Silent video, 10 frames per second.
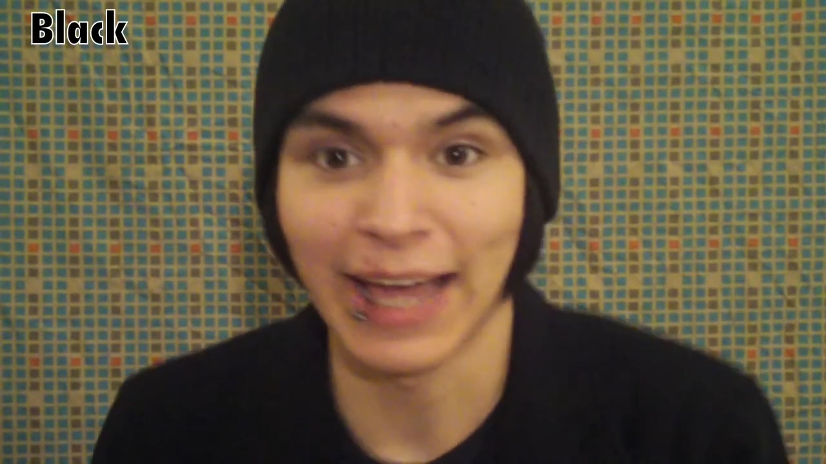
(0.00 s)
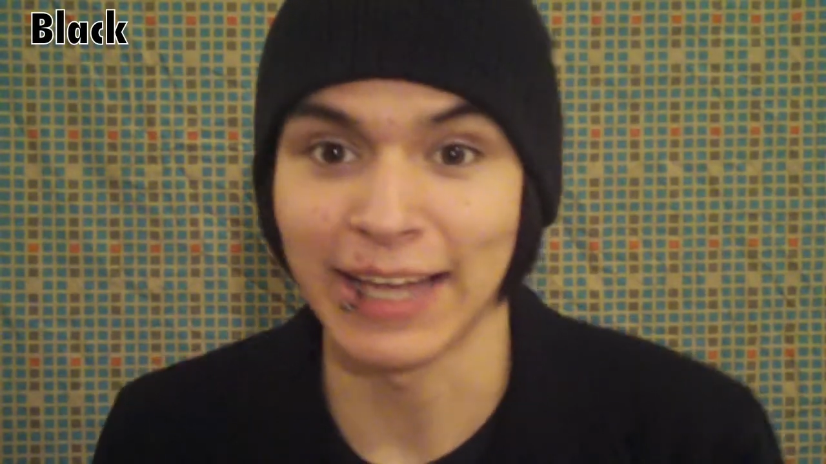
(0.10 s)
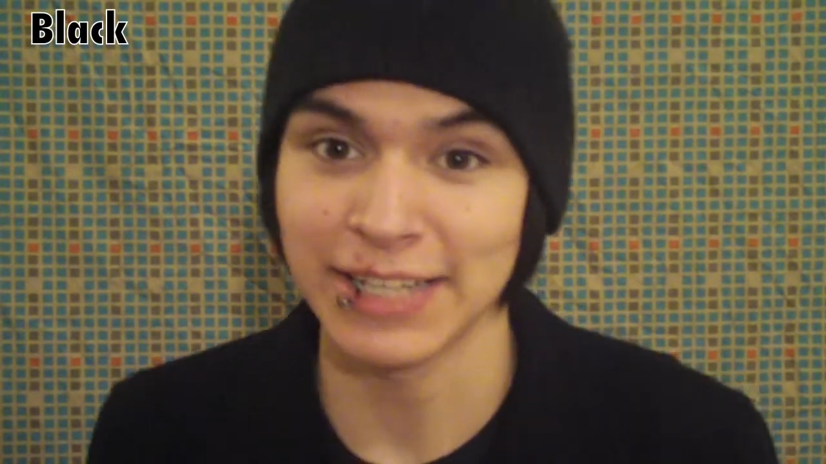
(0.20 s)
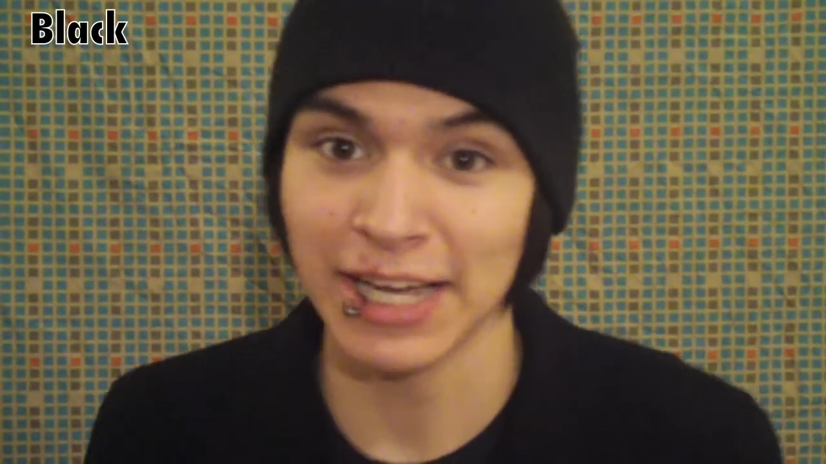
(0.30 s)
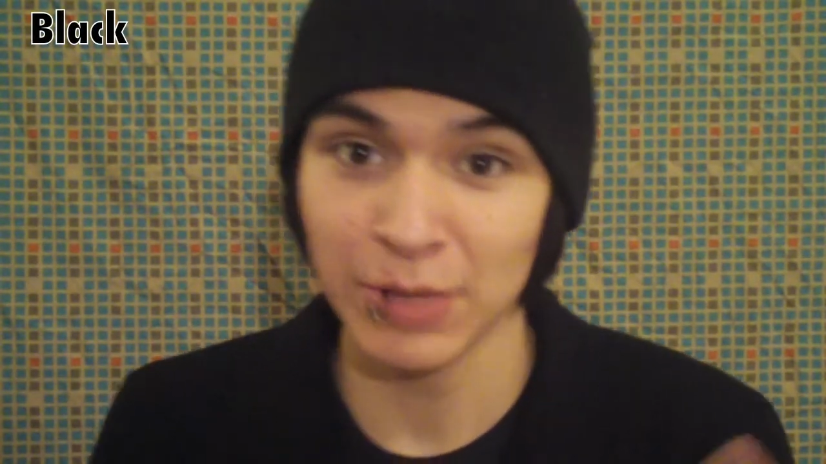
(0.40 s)

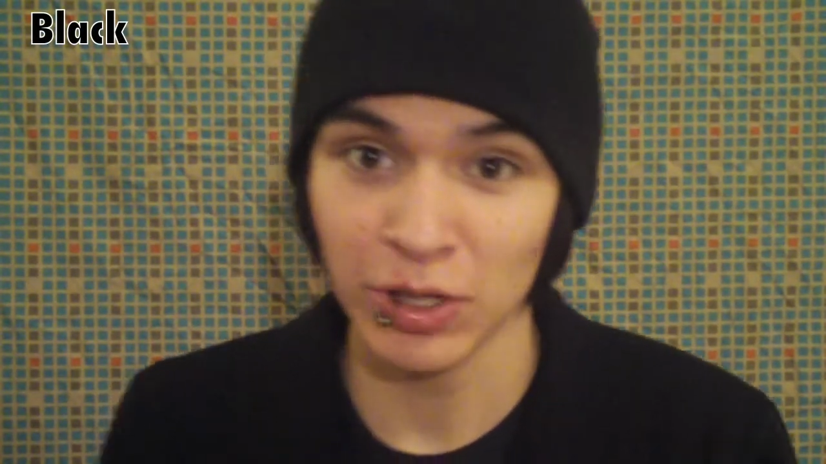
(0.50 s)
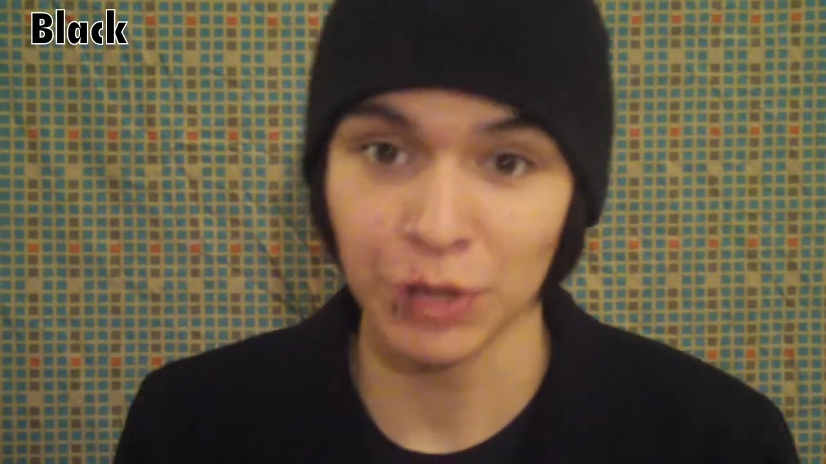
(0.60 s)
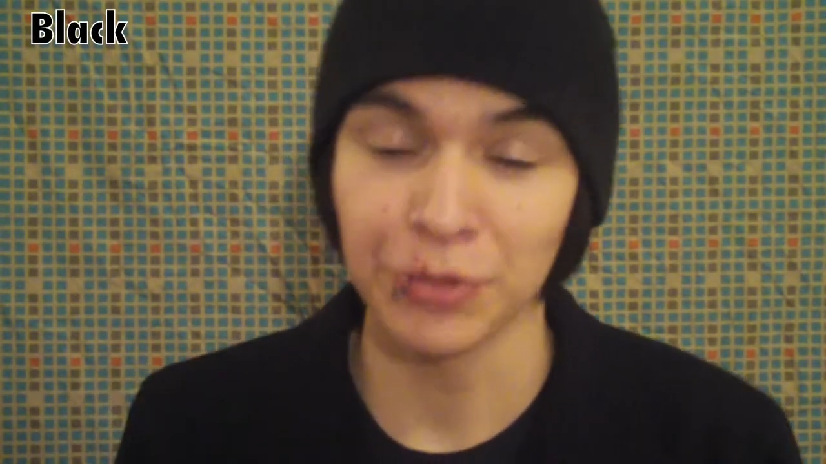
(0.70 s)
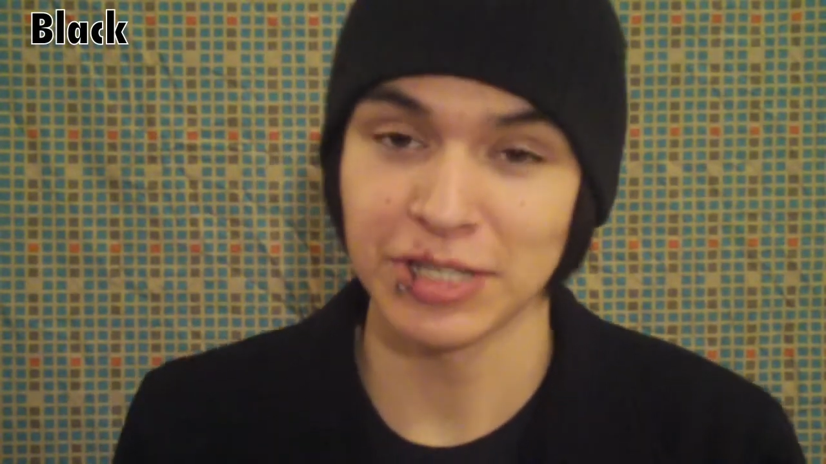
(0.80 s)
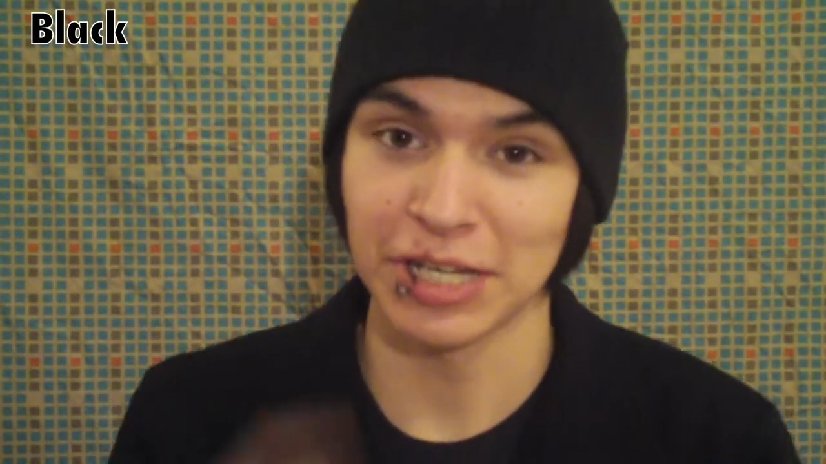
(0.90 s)
And I'm your
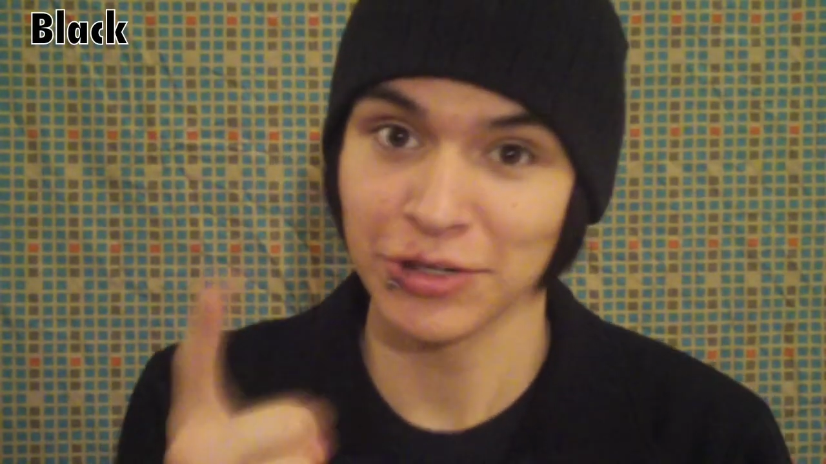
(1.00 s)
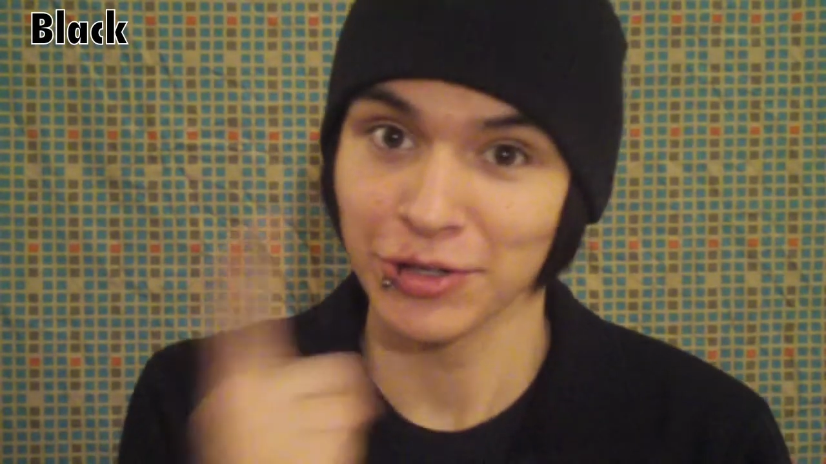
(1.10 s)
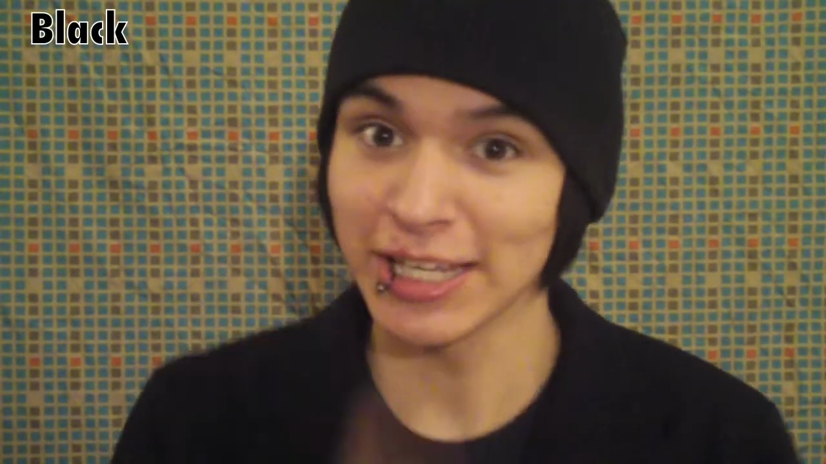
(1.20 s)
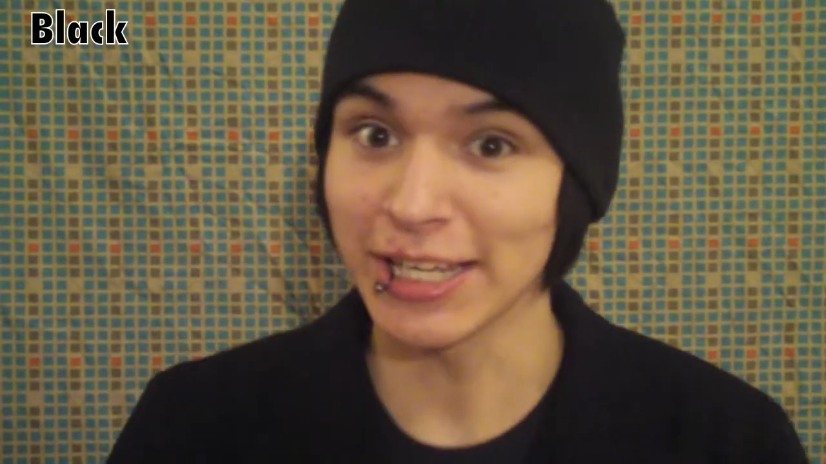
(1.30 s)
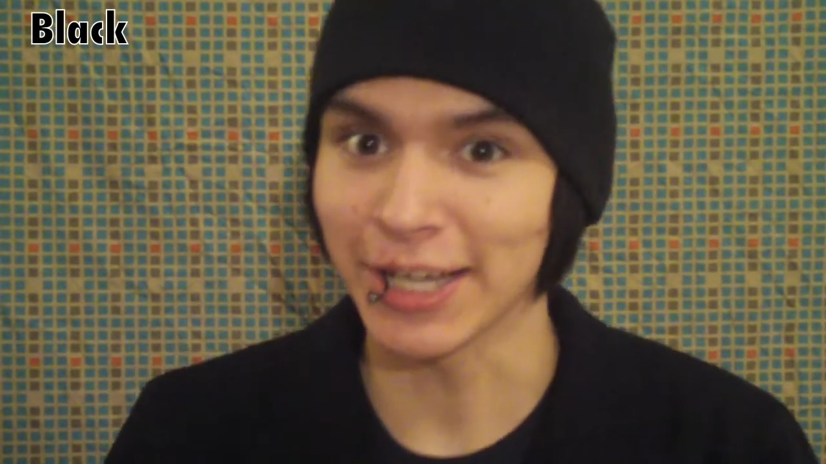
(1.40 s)
host, and
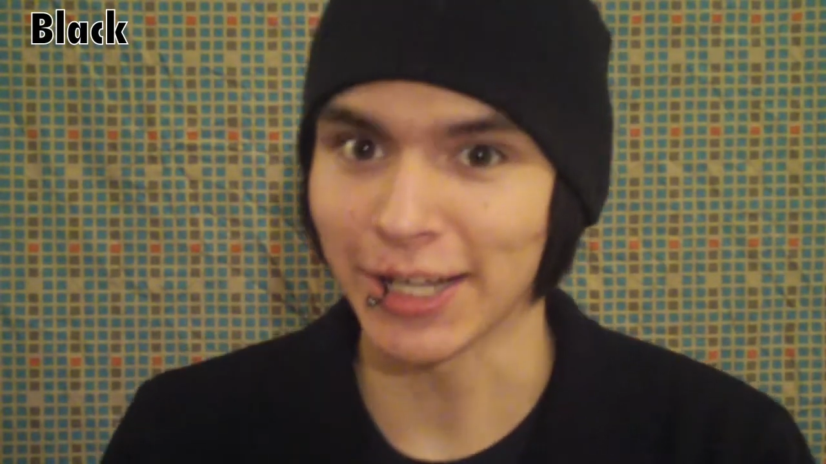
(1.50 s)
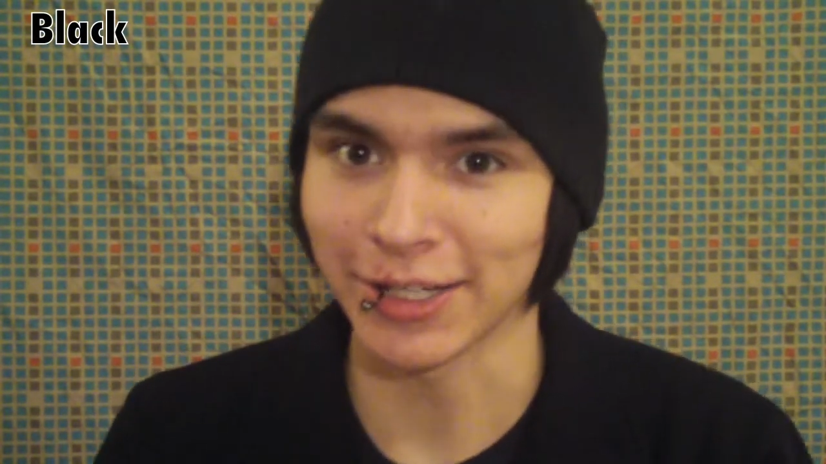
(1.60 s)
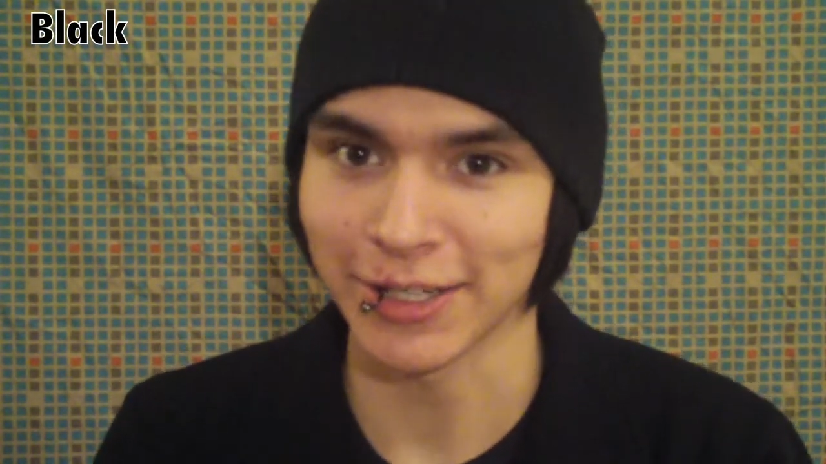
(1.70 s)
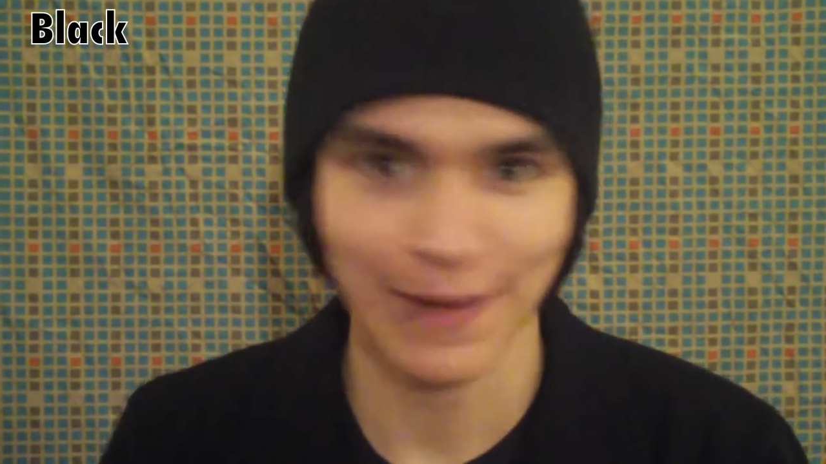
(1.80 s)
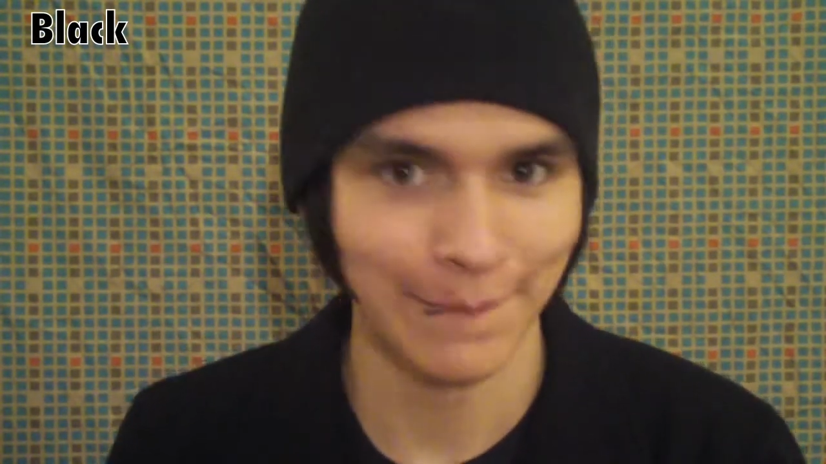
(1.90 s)
your key
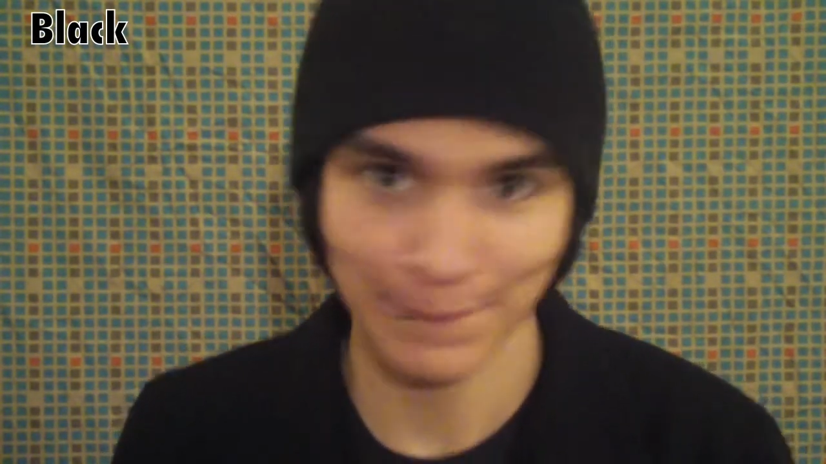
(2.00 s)
color,